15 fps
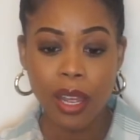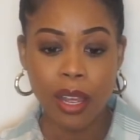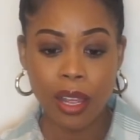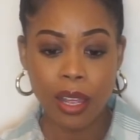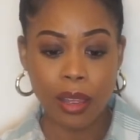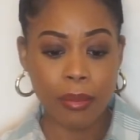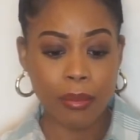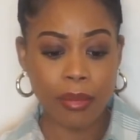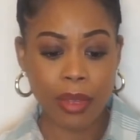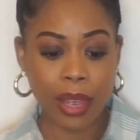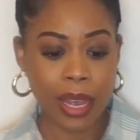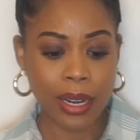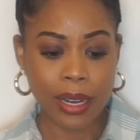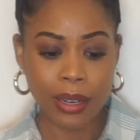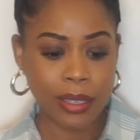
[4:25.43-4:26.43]

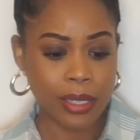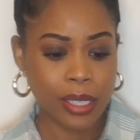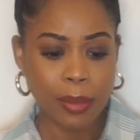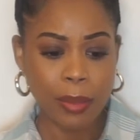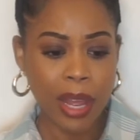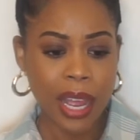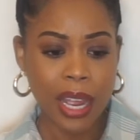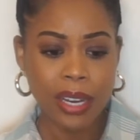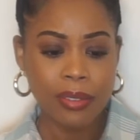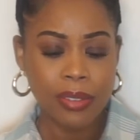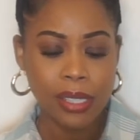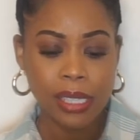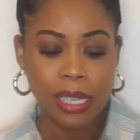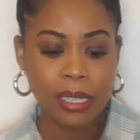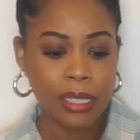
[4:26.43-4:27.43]
and some kind of
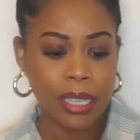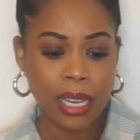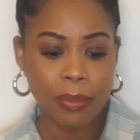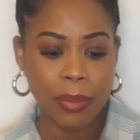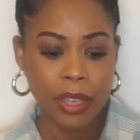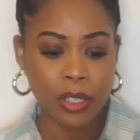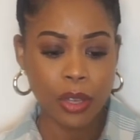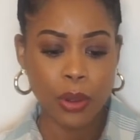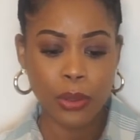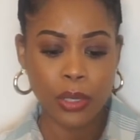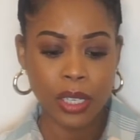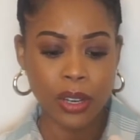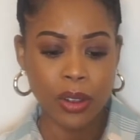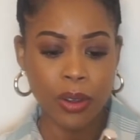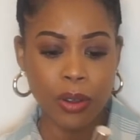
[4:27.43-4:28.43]
sellotape that's
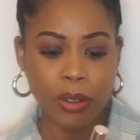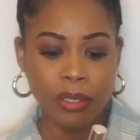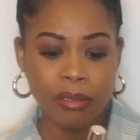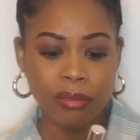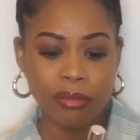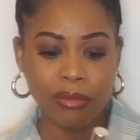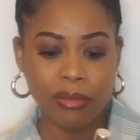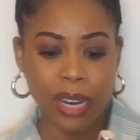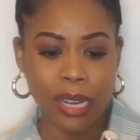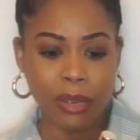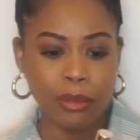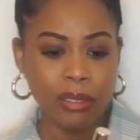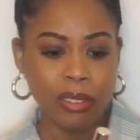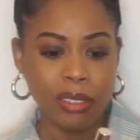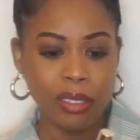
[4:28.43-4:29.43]
holding it on
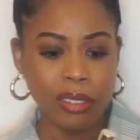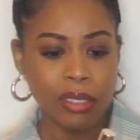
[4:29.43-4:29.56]
round,